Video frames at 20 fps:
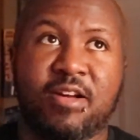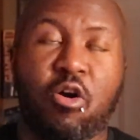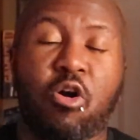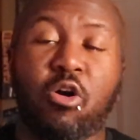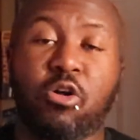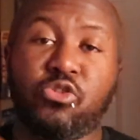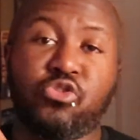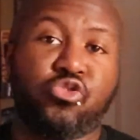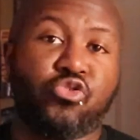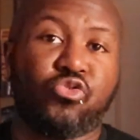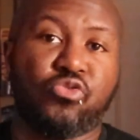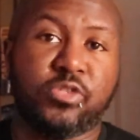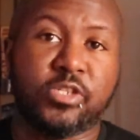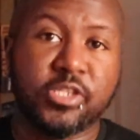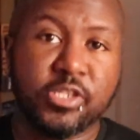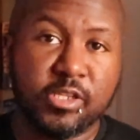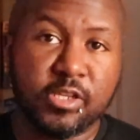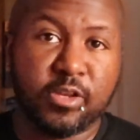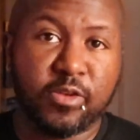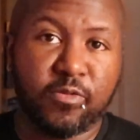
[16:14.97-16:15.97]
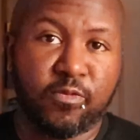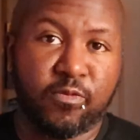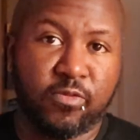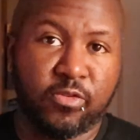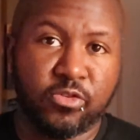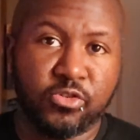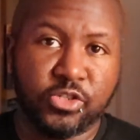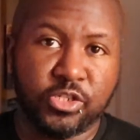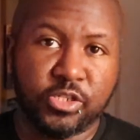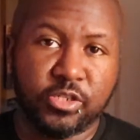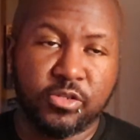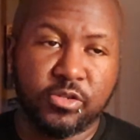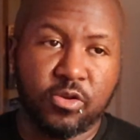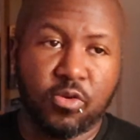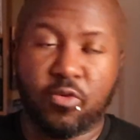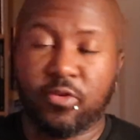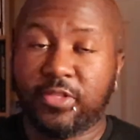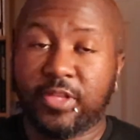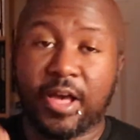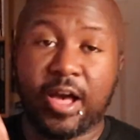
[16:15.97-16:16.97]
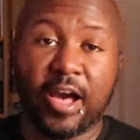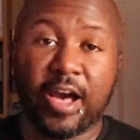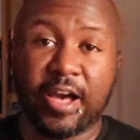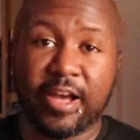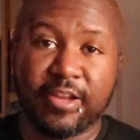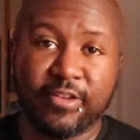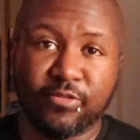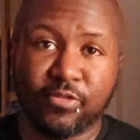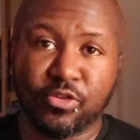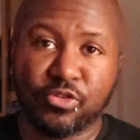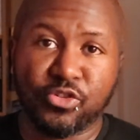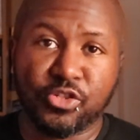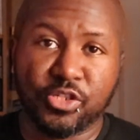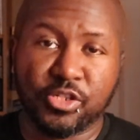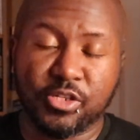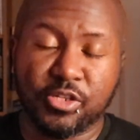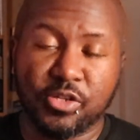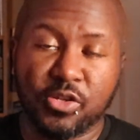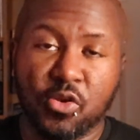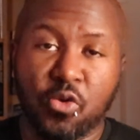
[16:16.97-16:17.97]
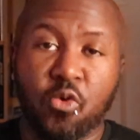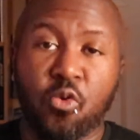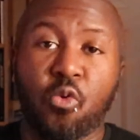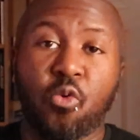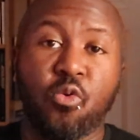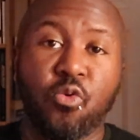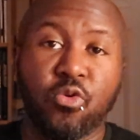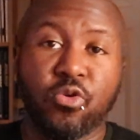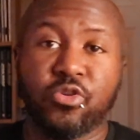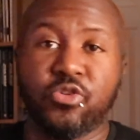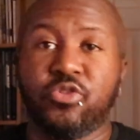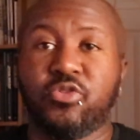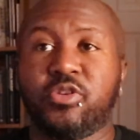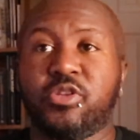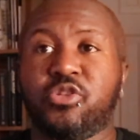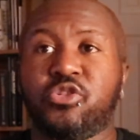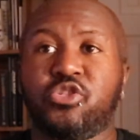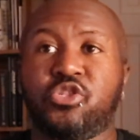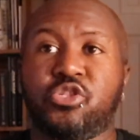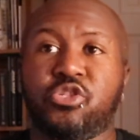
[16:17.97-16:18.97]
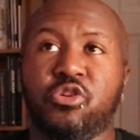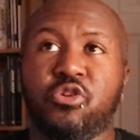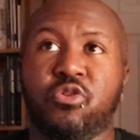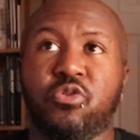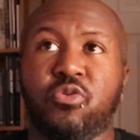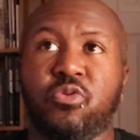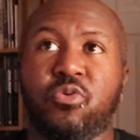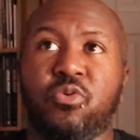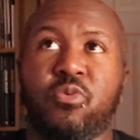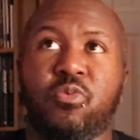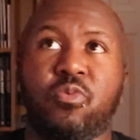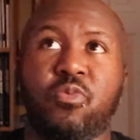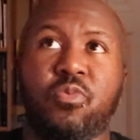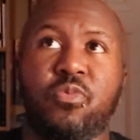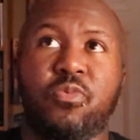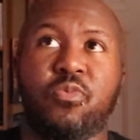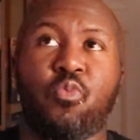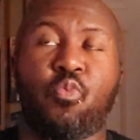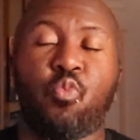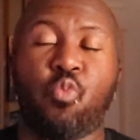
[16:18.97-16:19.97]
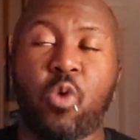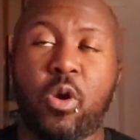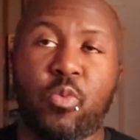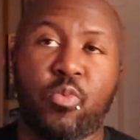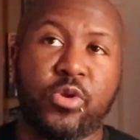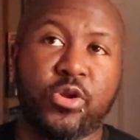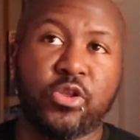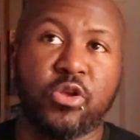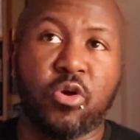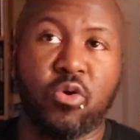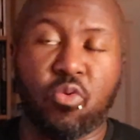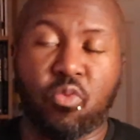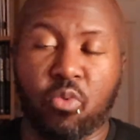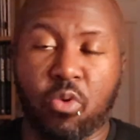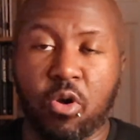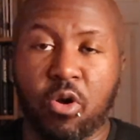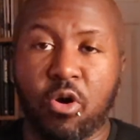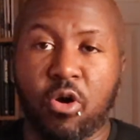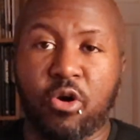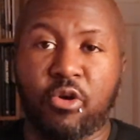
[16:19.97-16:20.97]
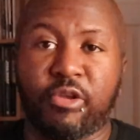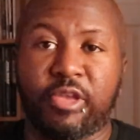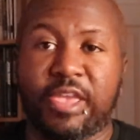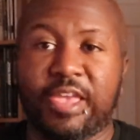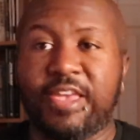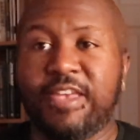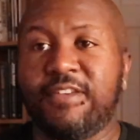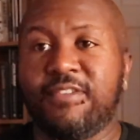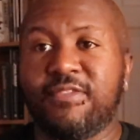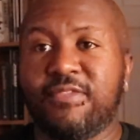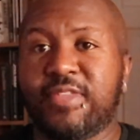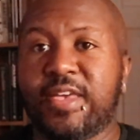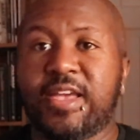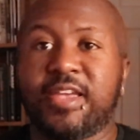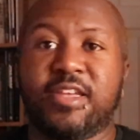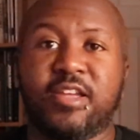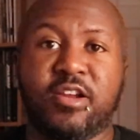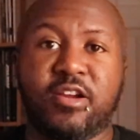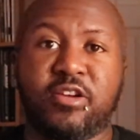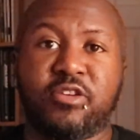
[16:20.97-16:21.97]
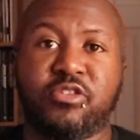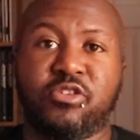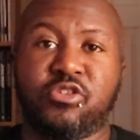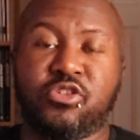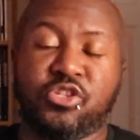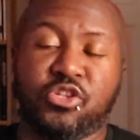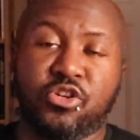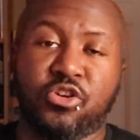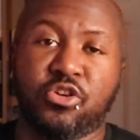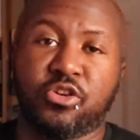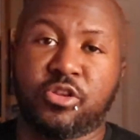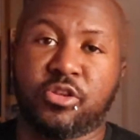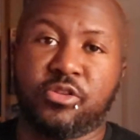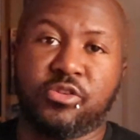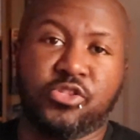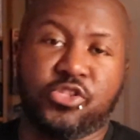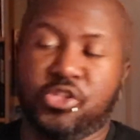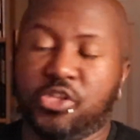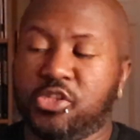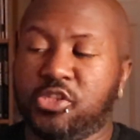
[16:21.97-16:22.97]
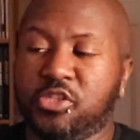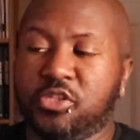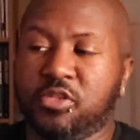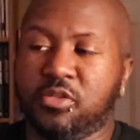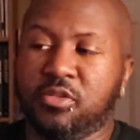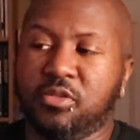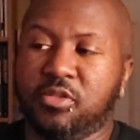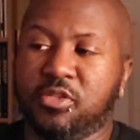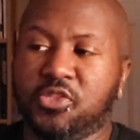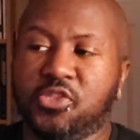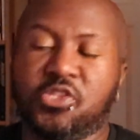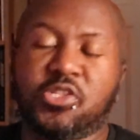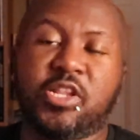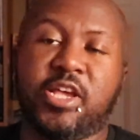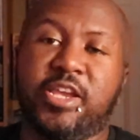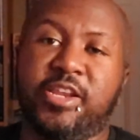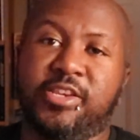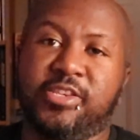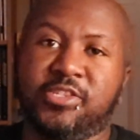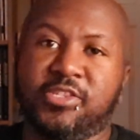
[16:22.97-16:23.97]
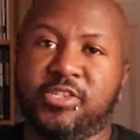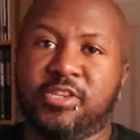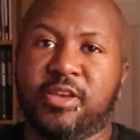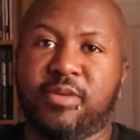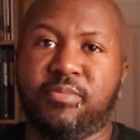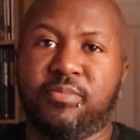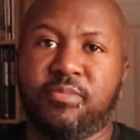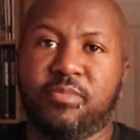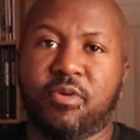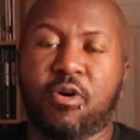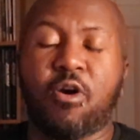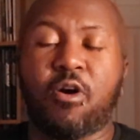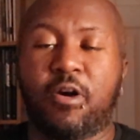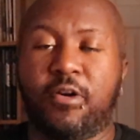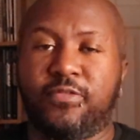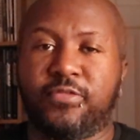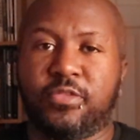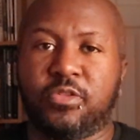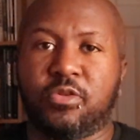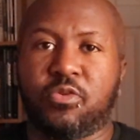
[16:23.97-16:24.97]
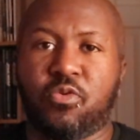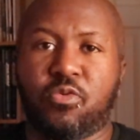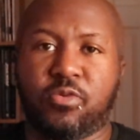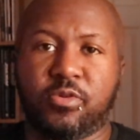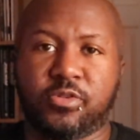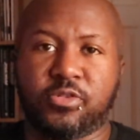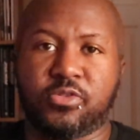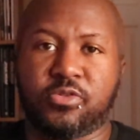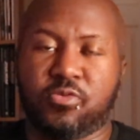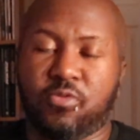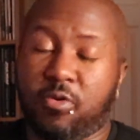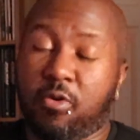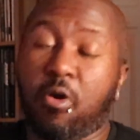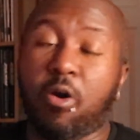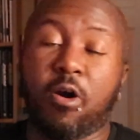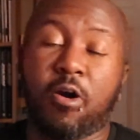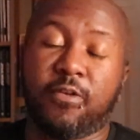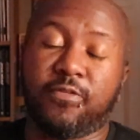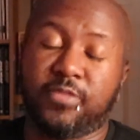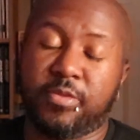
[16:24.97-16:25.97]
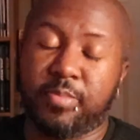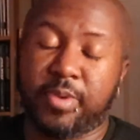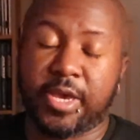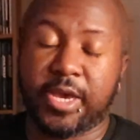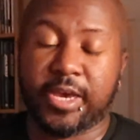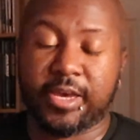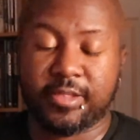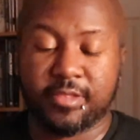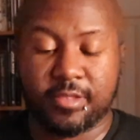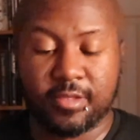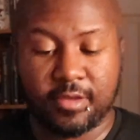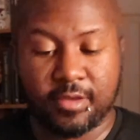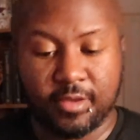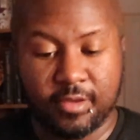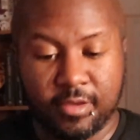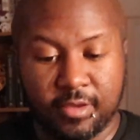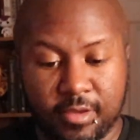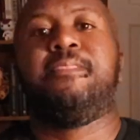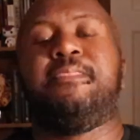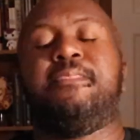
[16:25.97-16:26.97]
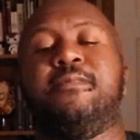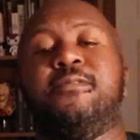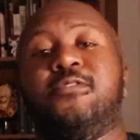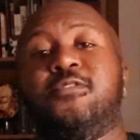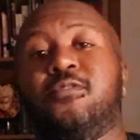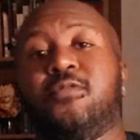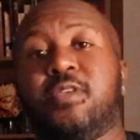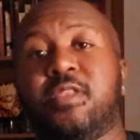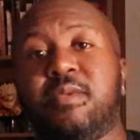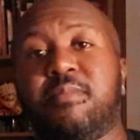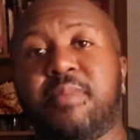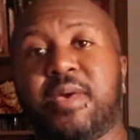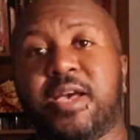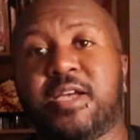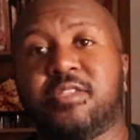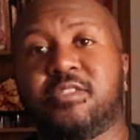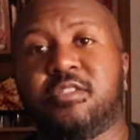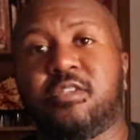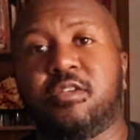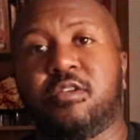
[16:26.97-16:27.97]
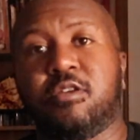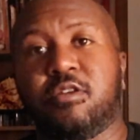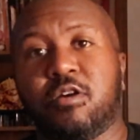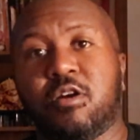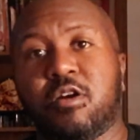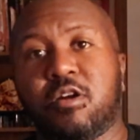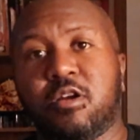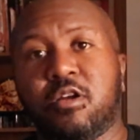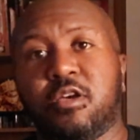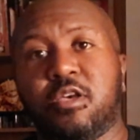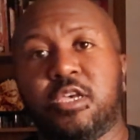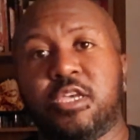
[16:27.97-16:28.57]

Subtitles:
altruistic version or the high version, or you can show what would go wrong if that character took just the slightest step off the course or off the path. So getting back to Gaara